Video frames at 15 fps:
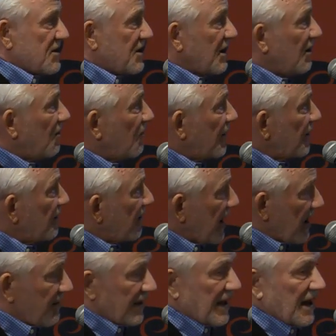When you
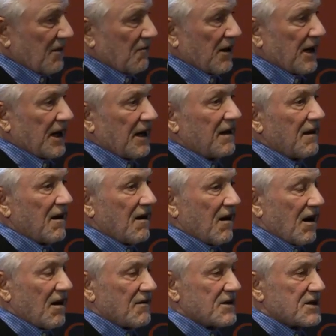have it that way,
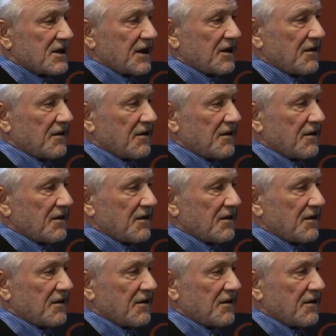obviously